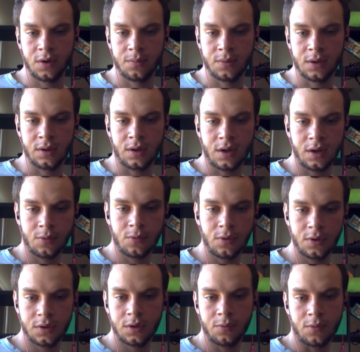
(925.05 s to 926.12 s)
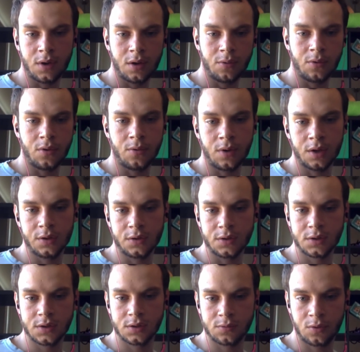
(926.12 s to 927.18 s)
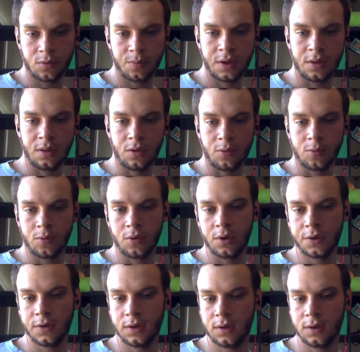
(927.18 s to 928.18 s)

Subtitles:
its signals to the bridge,